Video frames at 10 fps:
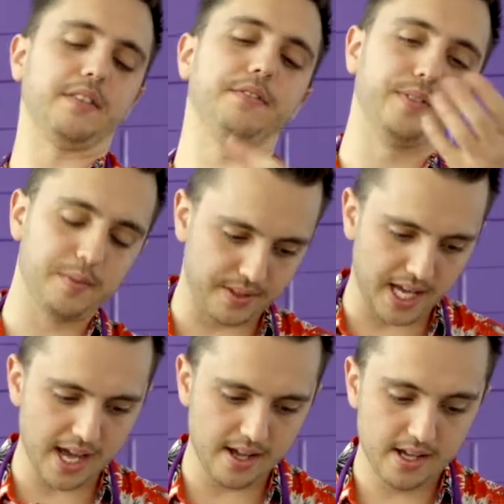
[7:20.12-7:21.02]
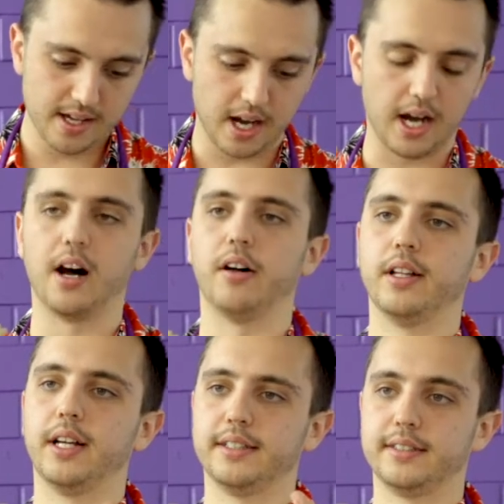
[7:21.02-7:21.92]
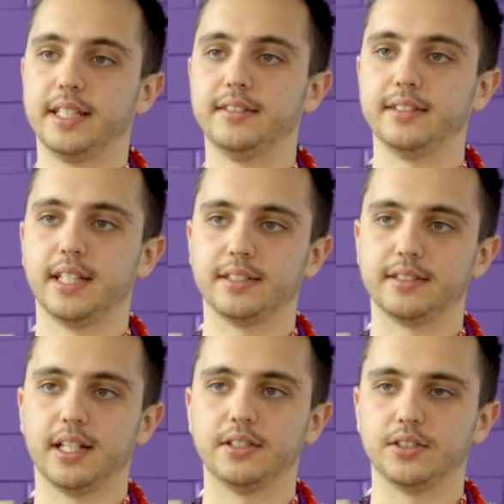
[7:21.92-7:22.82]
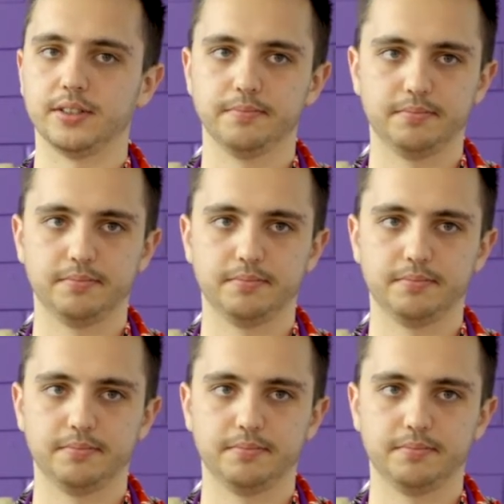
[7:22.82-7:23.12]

I flip that, I'll season the other side too.